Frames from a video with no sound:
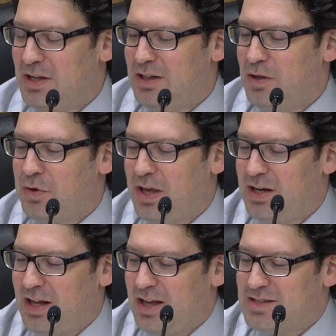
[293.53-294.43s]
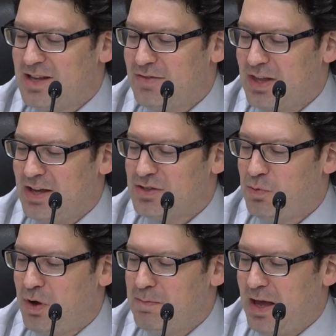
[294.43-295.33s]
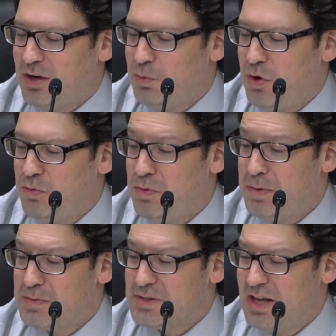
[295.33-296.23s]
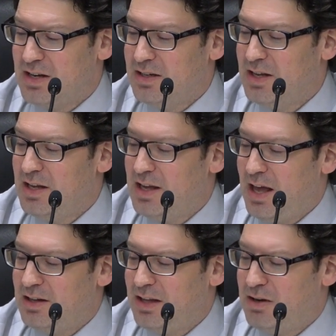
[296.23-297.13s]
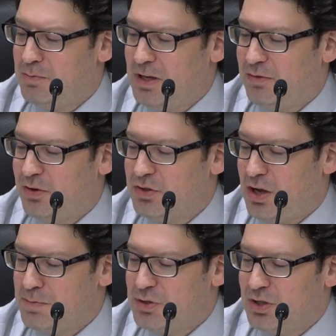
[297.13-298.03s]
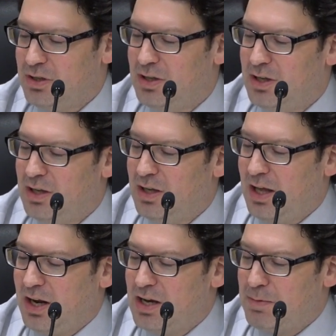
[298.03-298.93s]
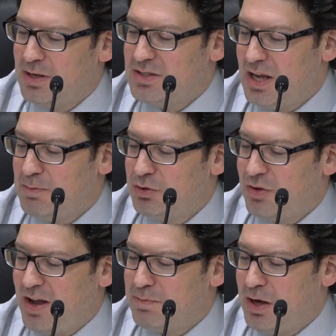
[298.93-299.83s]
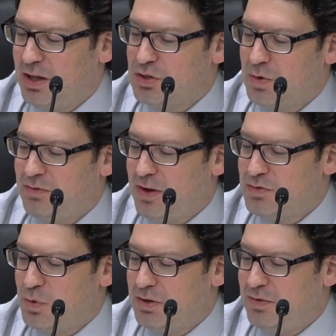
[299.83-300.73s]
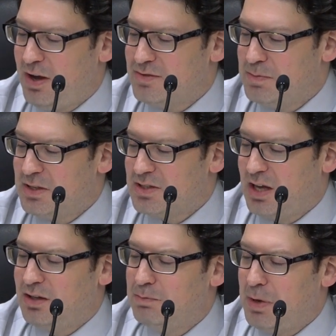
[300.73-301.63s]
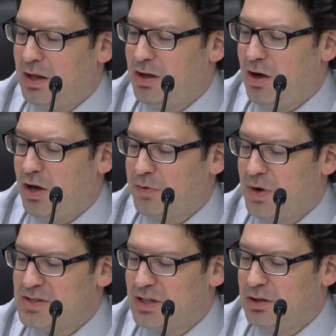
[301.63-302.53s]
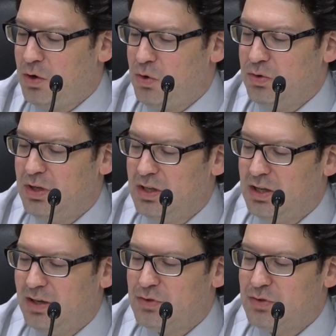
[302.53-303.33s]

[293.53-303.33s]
located at 7001 Mackle Road will be presented at a later meeting for adoption. and I hereby table draft bylaw 2525 to be entitled Bylaw Authorizing a Loan of